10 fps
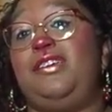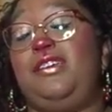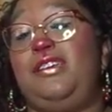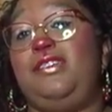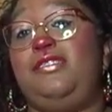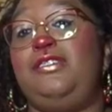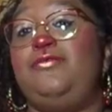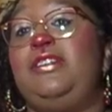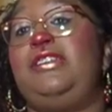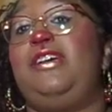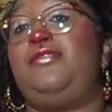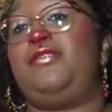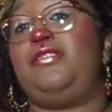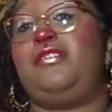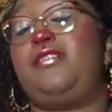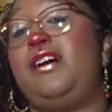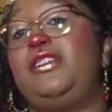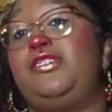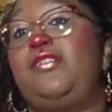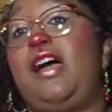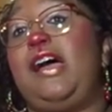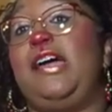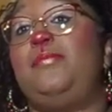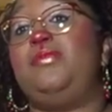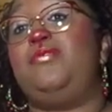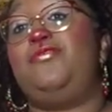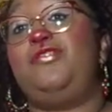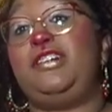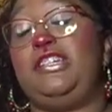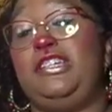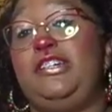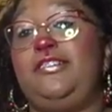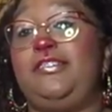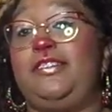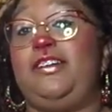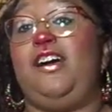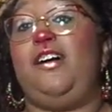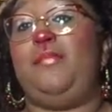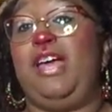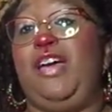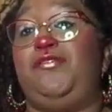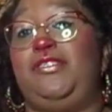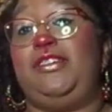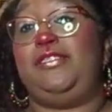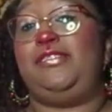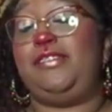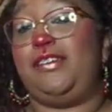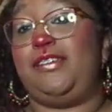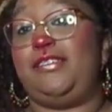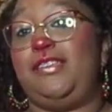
in the Wendat or Huron tribe for years to come after his death,